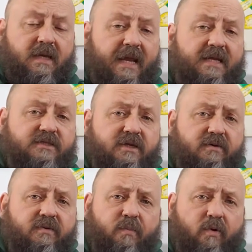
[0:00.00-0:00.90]
As a
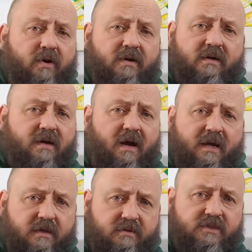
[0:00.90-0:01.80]
youth worker,
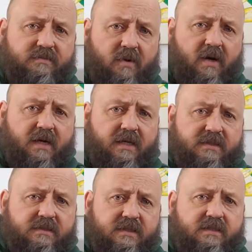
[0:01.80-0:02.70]
I use my
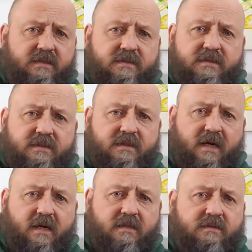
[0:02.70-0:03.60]
skills as an
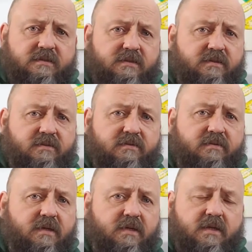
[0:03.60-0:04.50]
artist
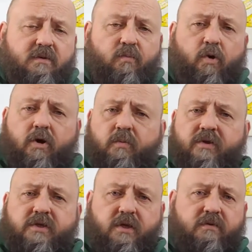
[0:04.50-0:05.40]
to work
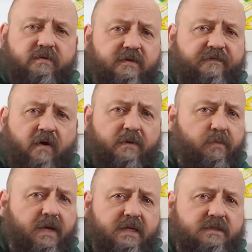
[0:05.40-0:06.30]
with youth to find
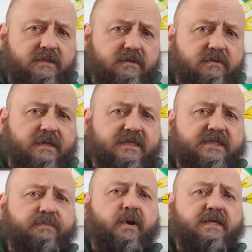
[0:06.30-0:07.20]
ways to
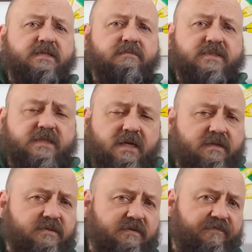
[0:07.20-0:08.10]
express
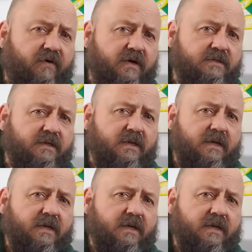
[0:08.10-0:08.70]
themselves, to find